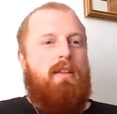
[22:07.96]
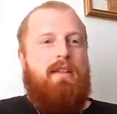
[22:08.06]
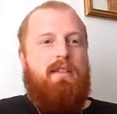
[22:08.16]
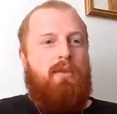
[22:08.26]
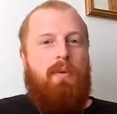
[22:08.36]

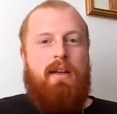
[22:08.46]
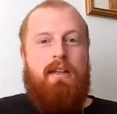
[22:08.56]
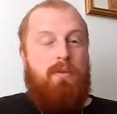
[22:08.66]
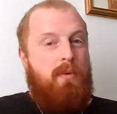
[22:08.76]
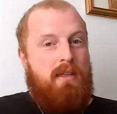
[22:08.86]
This is the way
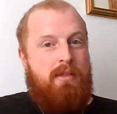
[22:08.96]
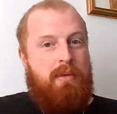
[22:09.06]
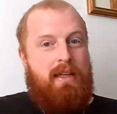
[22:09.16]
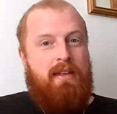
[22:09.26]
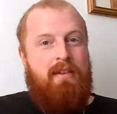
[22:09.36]
it's always
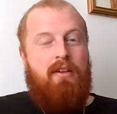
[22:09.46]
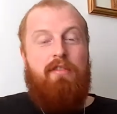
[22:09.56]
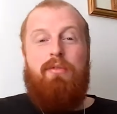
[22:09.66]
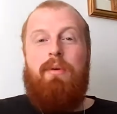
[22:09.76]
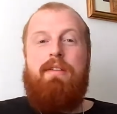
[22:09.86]
been.
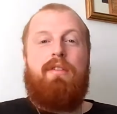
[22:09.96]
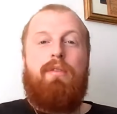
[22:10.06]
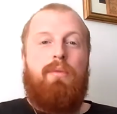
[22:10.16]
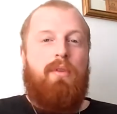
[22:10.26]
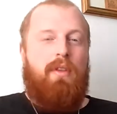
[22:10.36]
I've always
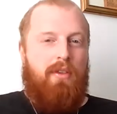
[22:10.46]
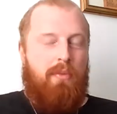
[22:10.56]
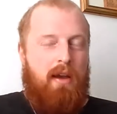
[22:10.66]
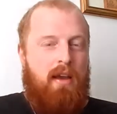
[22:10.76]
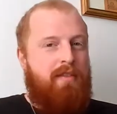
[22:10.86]
thought
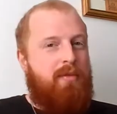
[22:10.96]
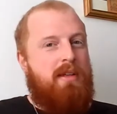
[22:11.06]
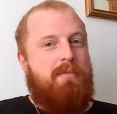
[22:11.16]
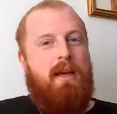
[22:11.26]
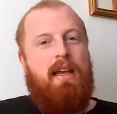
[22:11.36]
this way. I've
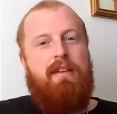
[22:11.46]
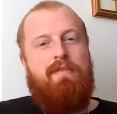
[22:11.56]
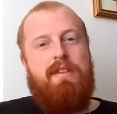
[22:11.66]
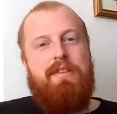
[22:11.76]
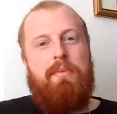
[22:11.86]
always
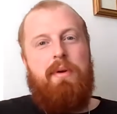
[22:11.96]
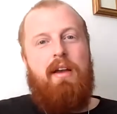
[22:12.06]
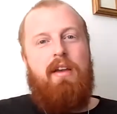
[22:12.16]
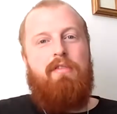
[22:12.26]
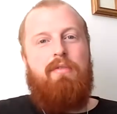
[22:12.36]
behaved this
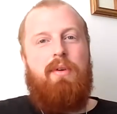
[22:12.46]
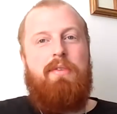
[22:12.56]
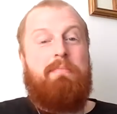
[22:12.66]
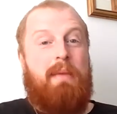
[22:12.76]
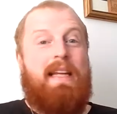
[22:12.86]
way. I've
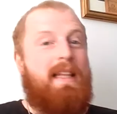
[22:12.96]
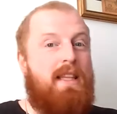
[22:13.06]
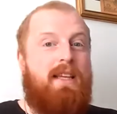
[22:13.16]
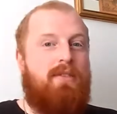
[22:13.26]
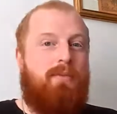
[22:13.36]
always
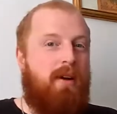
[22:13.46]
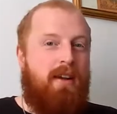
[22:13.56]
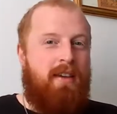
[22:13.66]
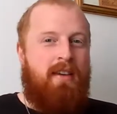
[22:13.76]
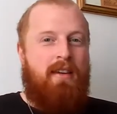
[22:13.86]
been this
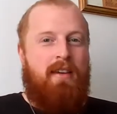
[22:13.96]
way.